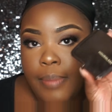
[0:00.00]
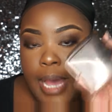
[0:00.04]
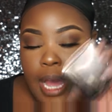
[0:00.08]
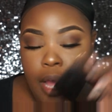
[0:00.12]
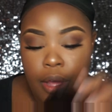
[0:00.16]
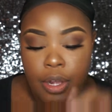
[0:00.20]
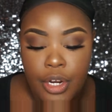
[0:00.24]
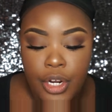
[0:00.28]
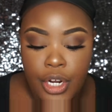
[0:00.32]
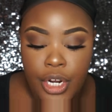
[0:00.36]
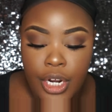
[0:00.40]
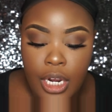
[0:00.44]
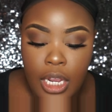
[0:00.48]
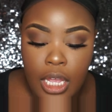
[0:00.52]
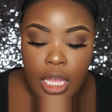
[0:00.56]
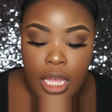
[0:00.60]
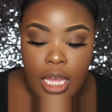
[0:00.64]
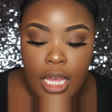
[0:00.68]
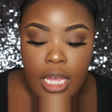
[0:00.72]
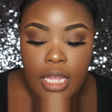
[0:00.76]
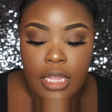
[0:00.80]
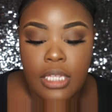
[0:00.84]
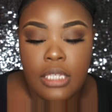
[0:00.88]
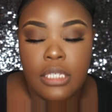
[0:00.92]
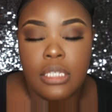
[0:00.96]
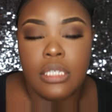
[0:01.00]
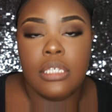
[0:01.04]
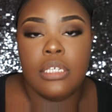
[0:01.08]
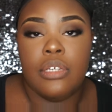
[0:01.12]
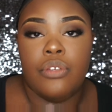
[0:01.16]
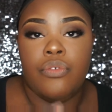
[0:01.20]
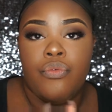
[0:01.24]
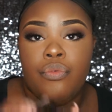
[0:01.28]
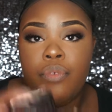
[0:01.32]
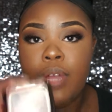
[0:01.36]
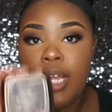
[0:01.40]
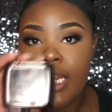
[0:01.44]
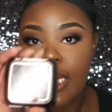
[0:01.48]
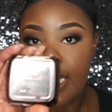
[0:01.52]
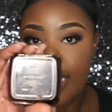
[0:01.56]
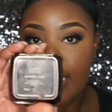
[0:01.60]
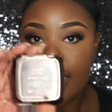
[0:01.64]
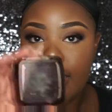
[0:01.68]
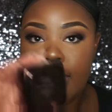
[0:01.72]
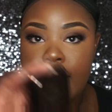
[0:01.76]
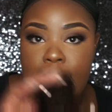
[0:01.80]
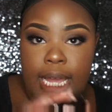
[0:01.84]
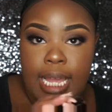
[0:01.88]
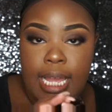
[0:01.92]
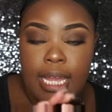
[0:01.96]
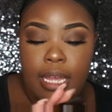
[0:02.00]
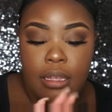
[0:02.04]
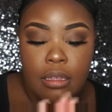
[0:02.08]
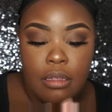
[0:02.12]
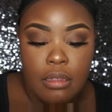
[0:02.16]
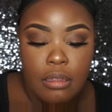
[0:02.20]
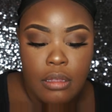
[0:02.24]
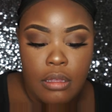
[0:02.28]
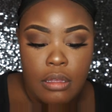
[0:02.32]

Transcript: powder. This is in Radiant Light.